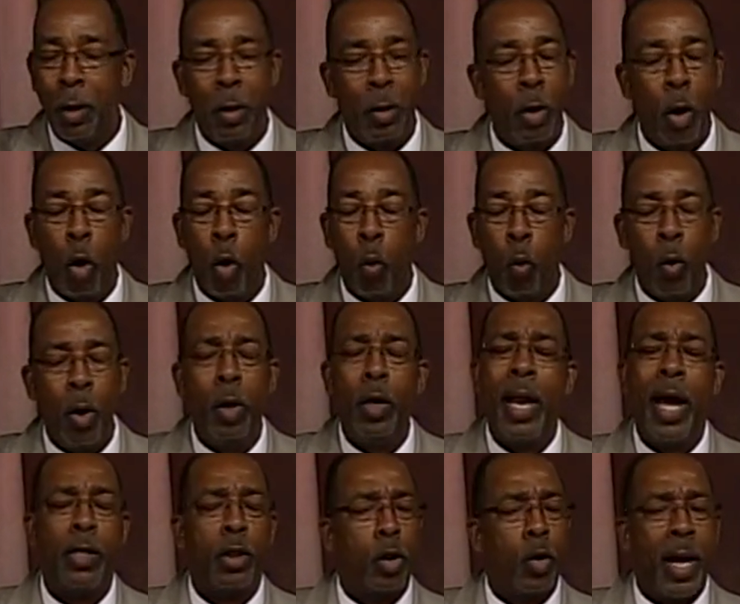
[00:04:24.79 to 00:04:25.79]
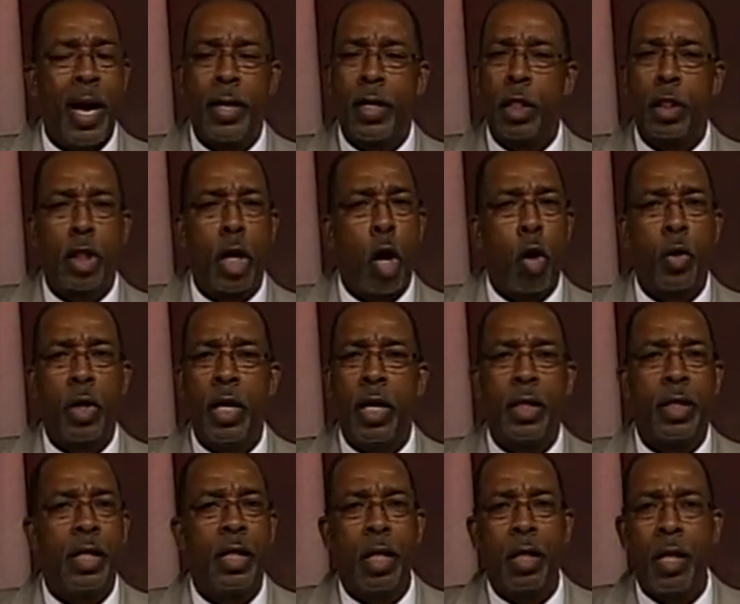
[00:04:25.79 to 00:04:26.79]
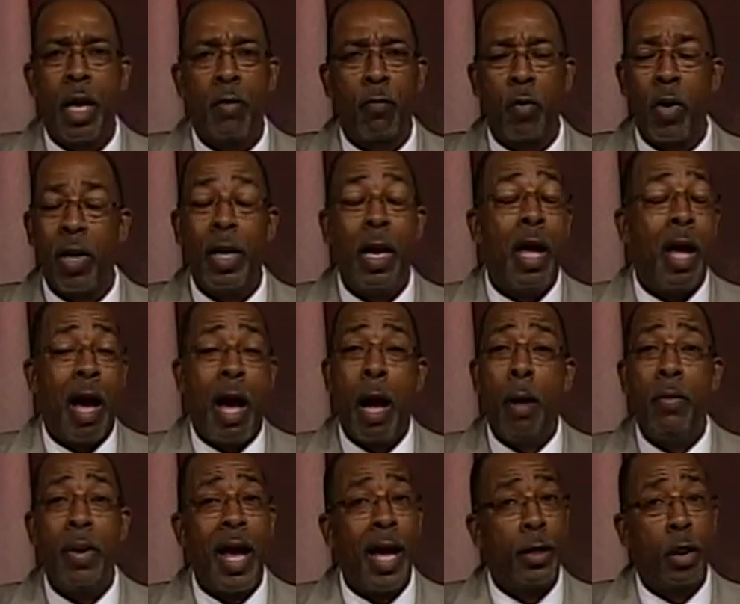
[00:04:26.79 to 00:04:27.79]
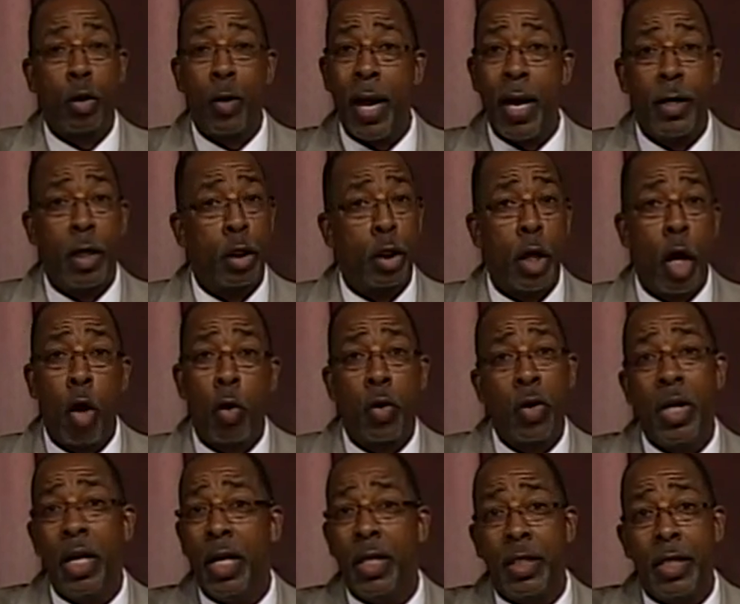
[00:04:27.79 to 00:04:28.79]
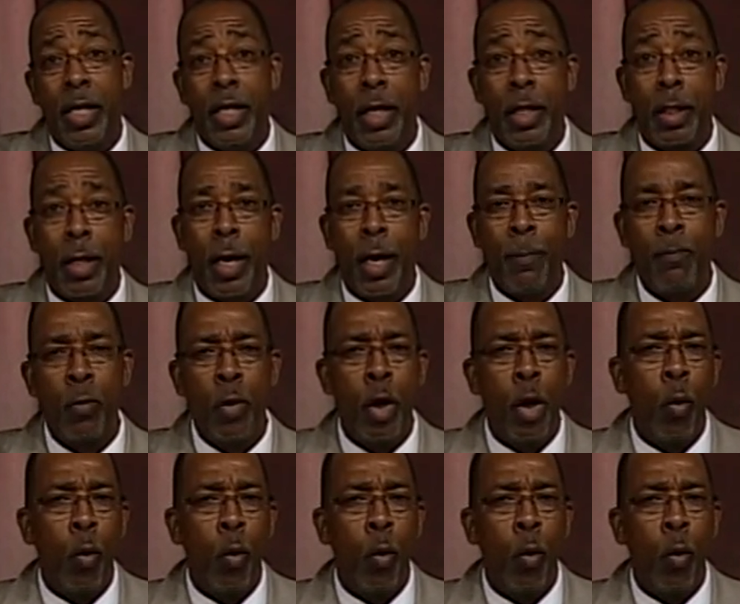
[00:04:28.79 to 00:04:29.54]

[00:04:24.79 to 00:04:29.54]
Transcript: No, we're not trying to talk you into anything, friend. I'm not trying to talk you into anything.